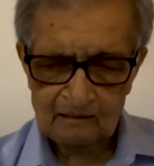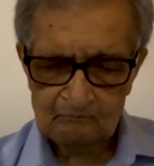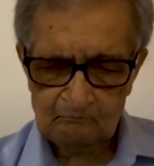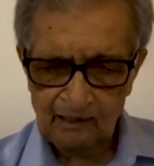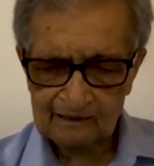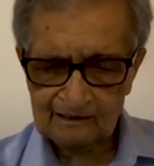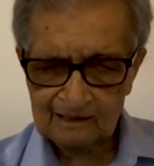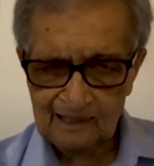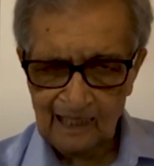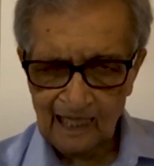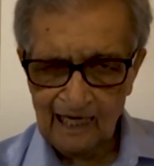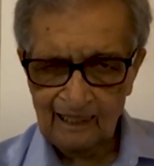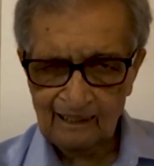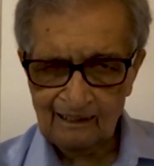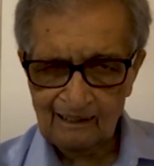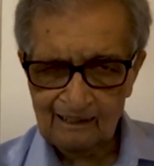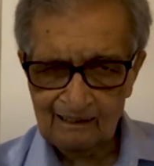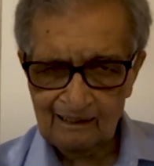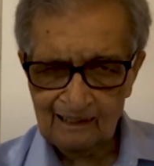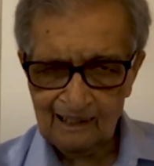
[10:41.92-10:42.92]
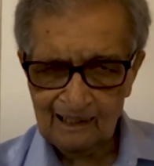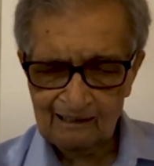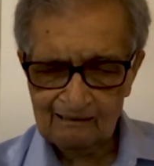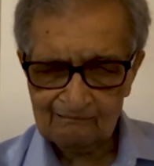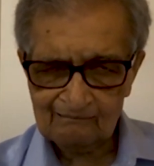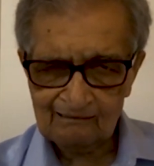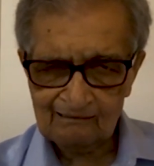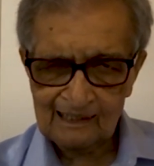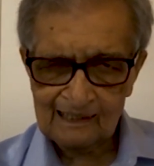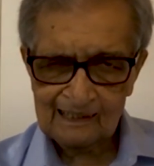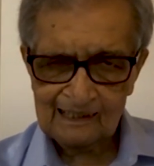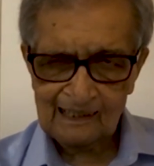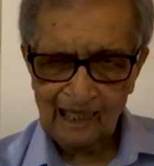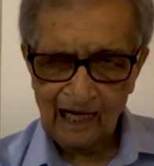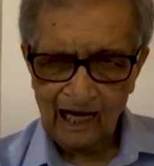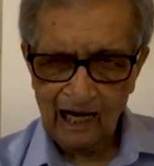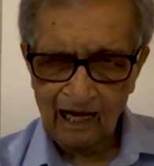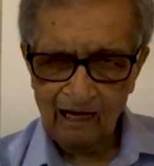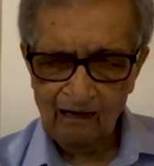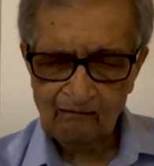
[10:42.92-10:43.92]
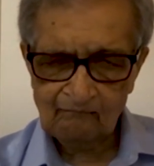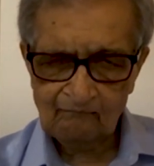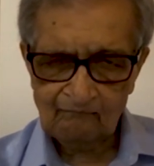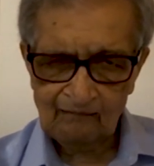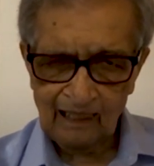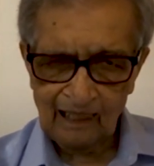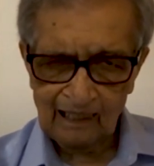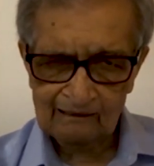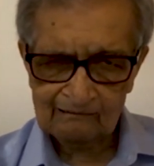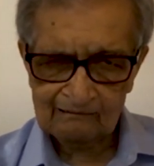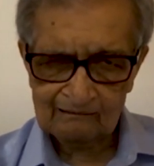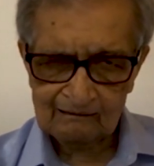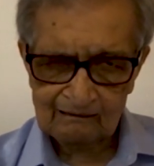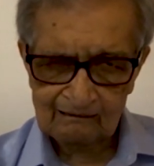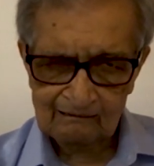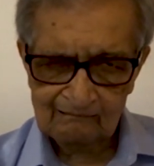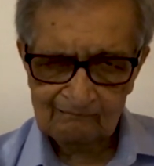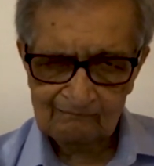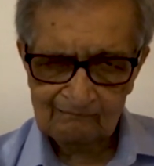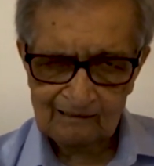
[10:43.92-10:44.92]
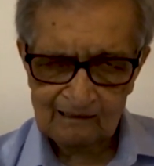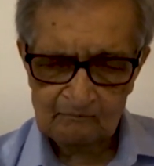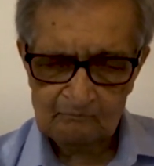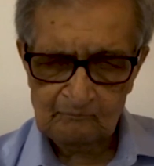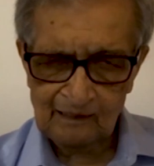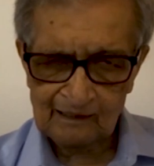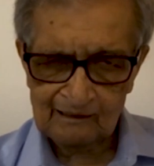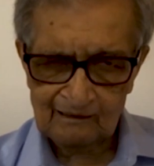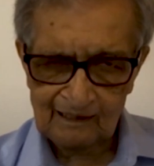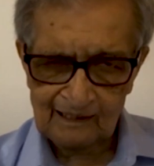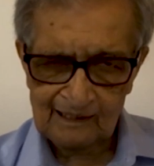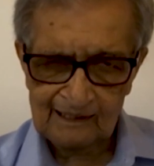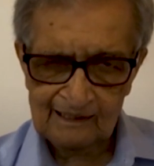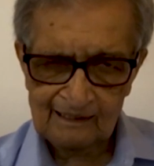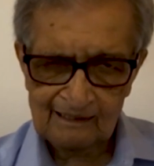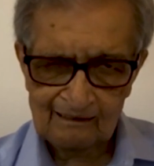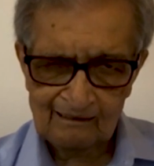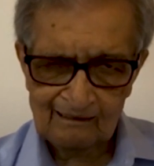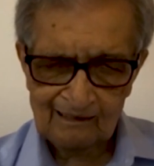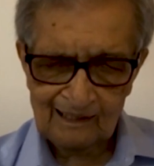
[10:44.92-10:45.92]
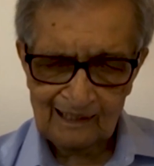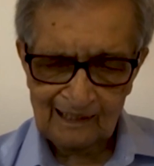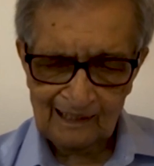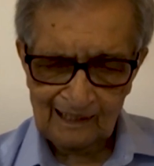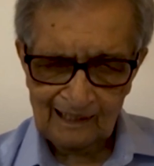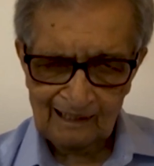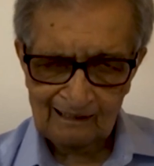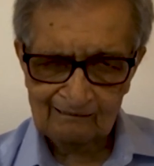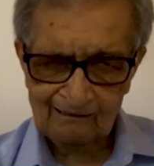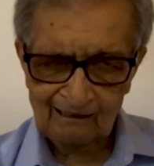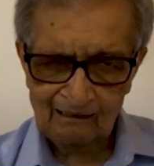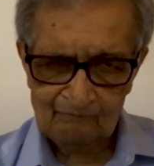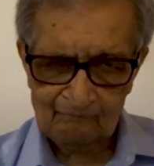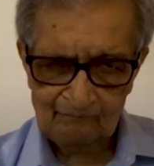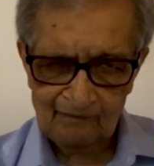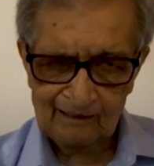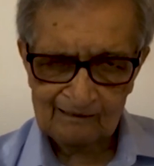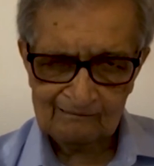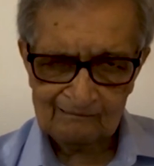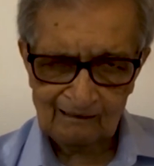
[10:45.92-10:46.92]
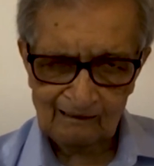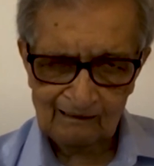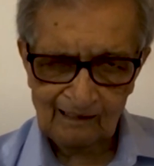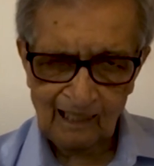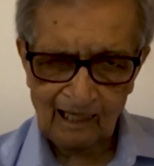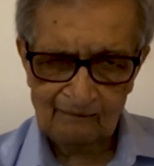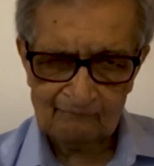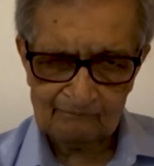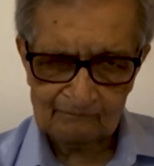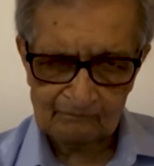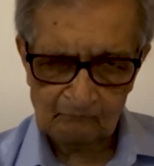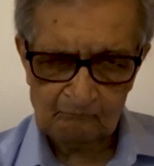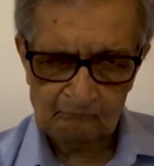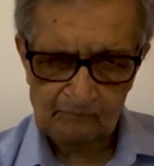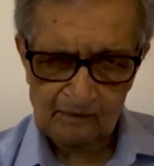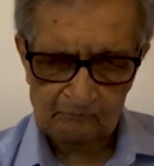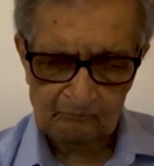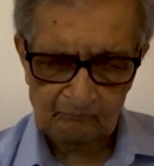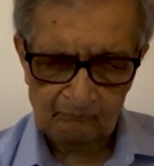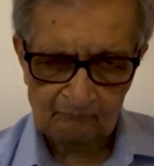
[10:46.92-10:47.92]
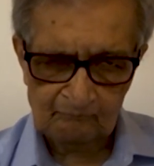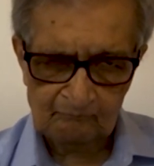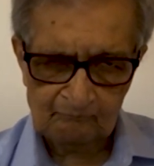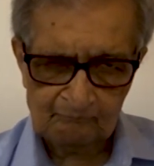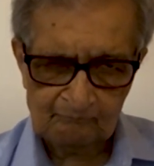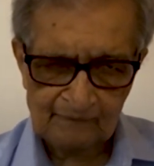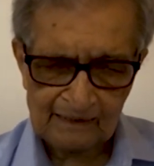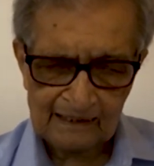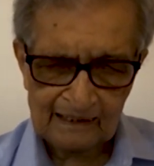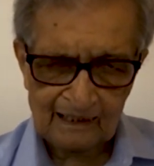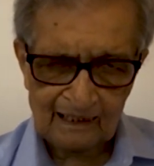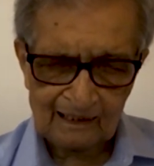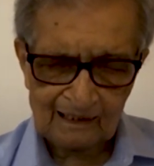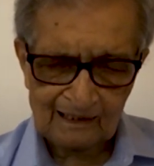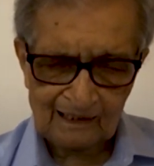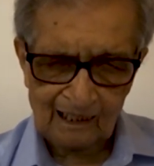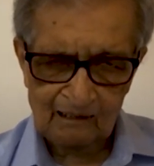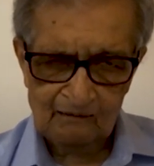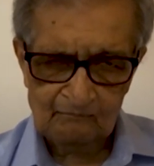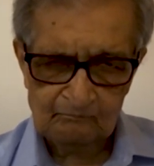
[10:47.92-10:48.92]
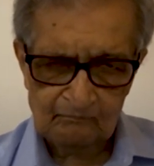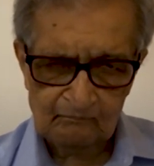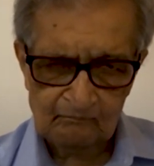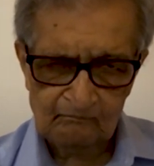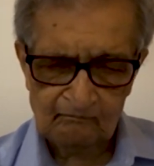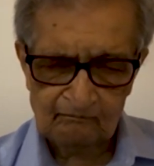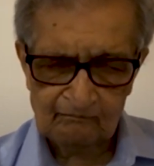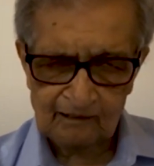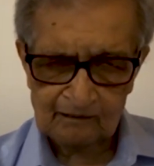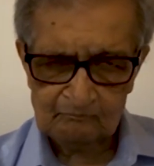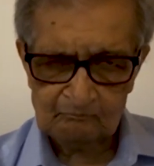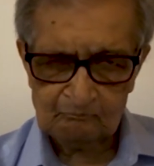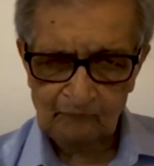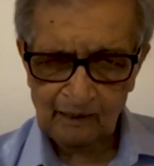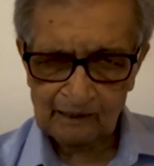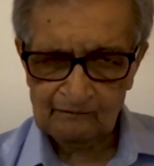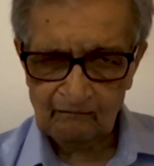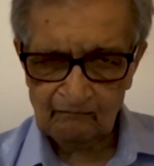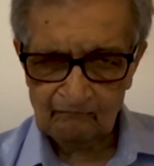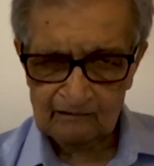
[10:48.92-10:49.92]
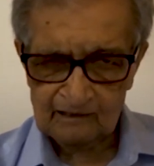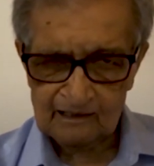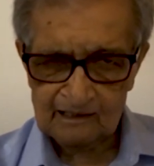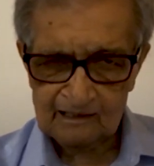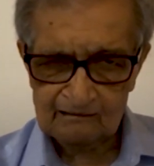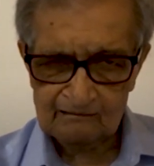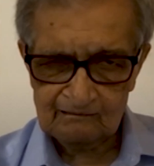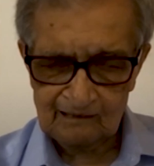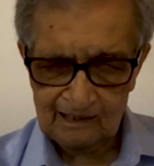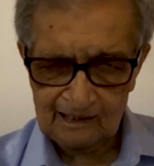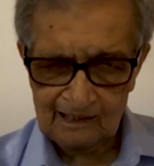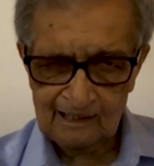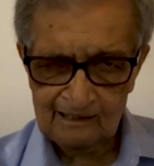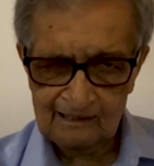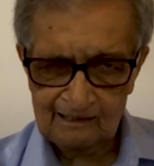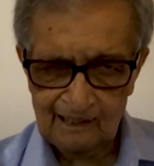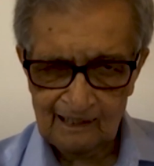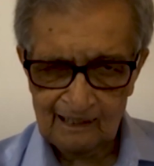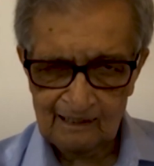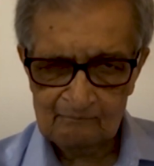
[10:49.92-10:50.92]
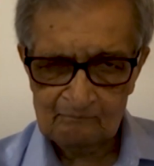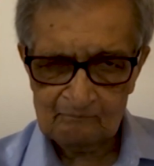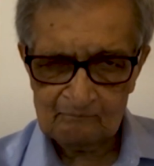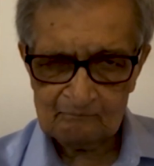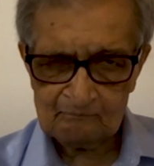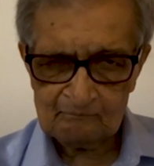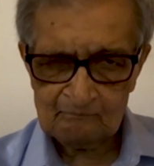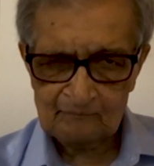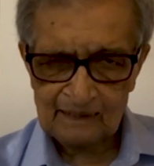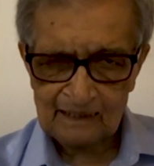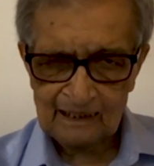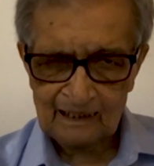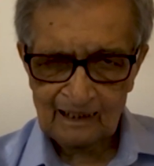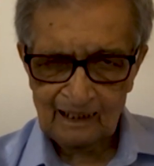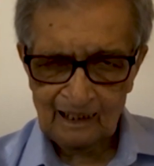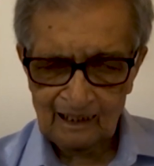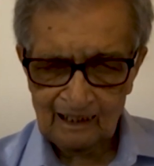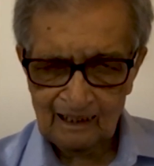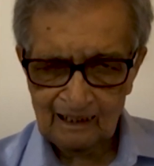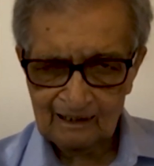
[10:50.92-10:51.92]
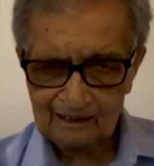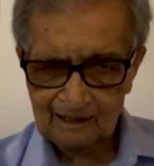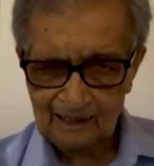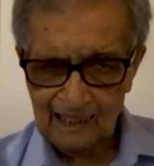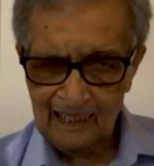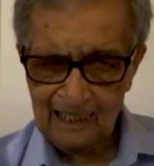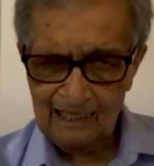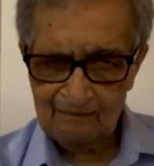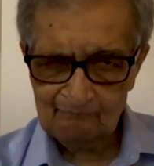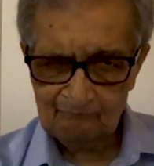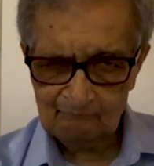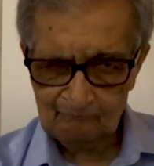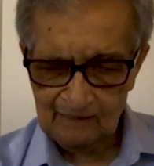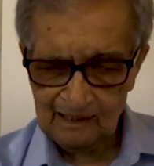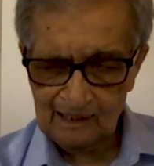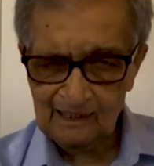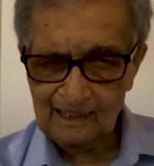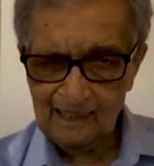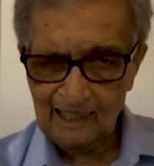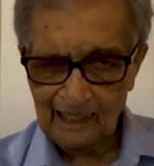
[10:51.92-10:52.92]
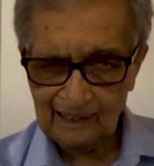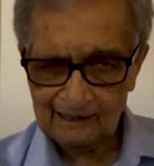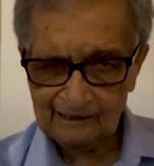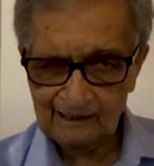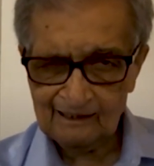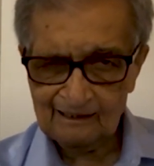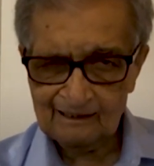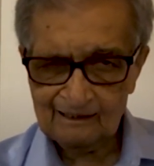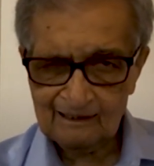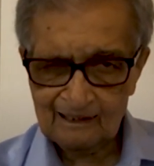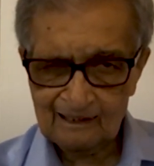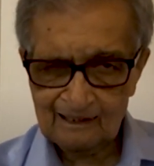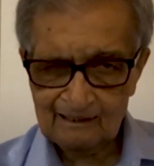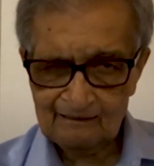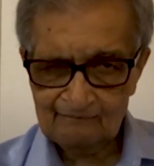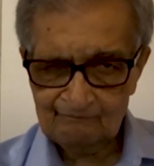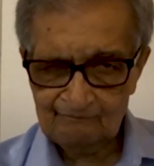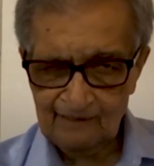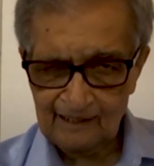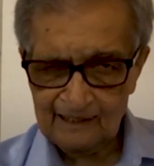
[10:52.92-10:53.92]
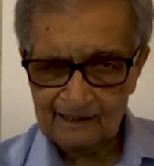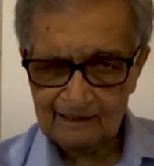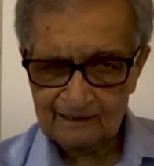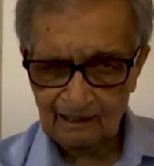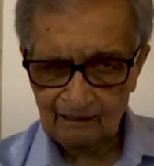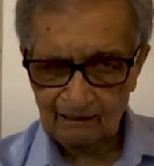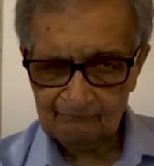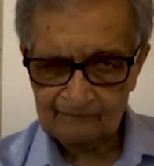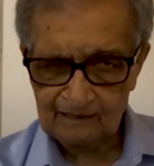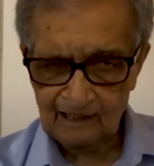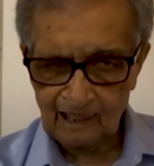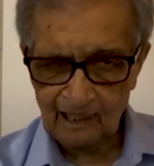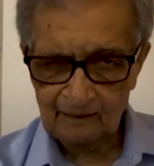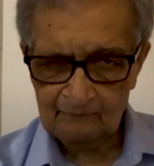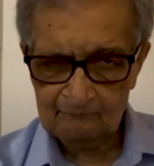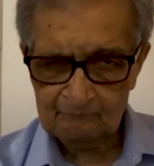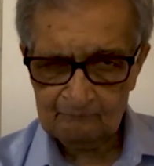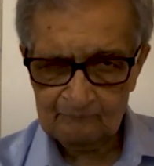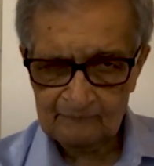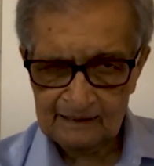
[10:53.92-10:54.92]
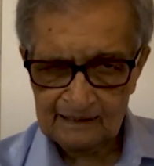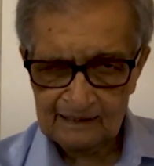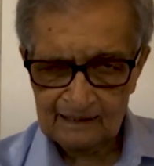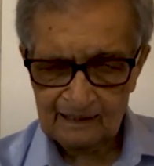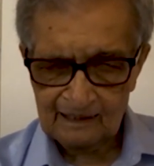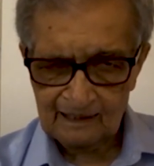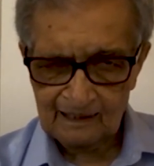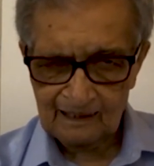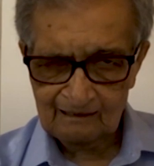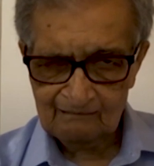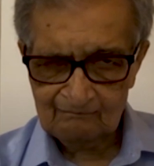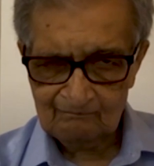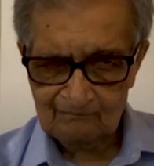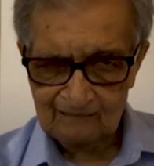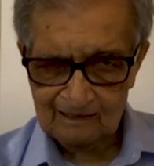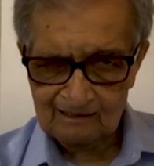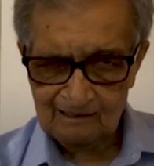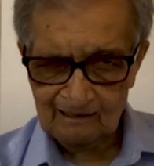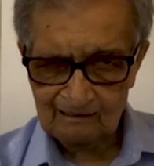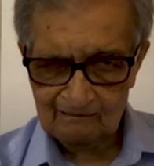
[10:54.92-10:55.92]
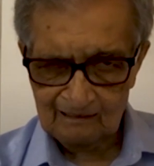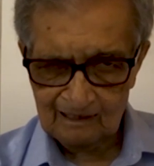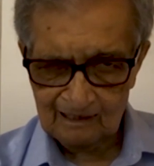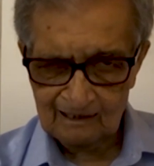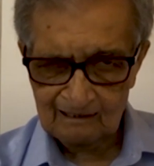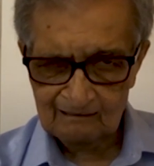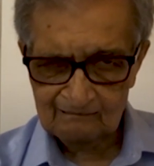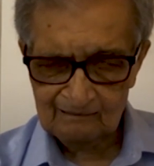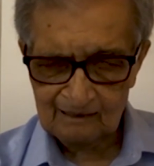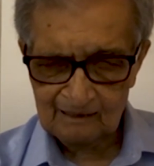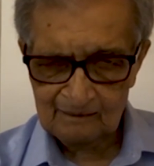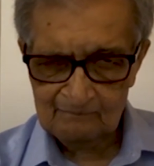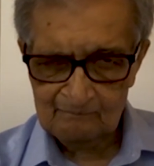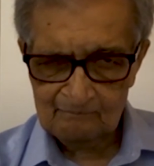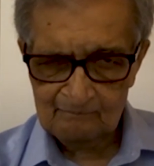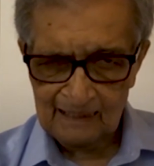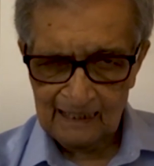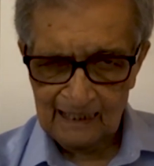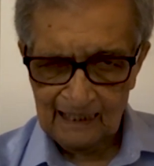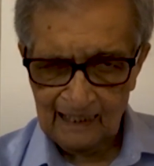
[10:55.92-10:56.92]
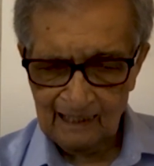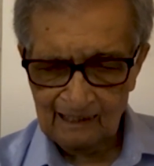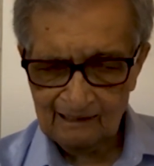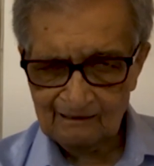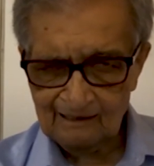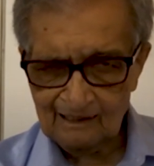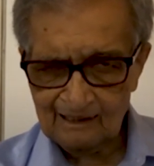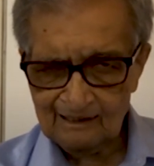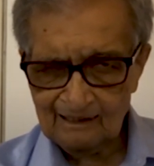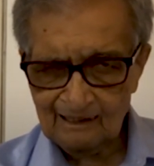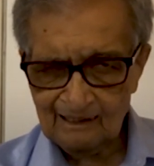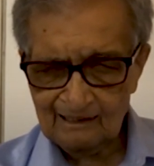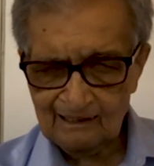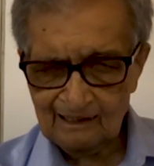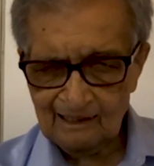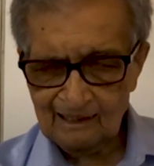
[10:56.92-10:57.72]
But Naya is how ultimately it affects the lives of people. Now, if you look at minorities in India, they have really had a very tough time in recent years and